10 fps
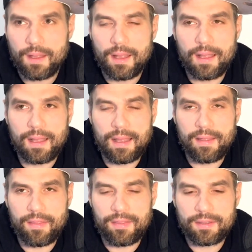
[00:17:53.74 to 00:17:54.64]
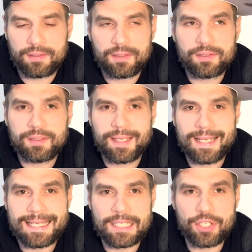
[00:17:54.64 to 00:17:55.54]
And this is
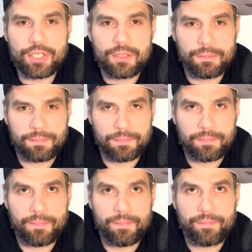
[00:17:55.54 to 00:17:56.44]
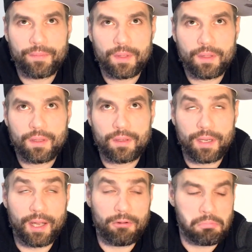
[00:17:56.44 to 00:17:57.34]
Z.
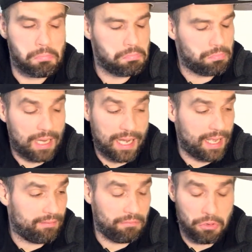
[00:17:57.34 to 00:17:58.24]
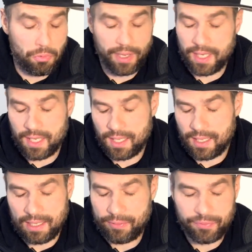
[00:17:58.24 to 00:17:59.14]
Now, I have no idea
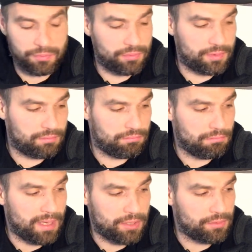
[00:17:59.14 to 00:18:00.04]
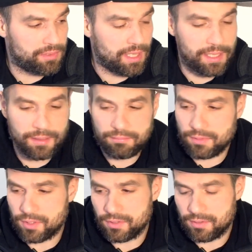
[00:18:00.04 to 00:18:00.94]
how to make you say it.
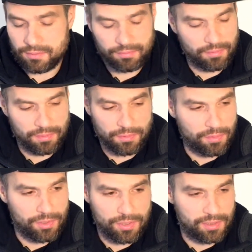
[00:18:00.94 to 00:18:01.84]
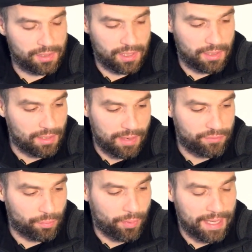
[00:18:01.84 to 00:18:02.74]
You have to
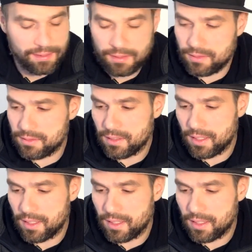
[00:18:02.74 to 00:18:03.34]
practice.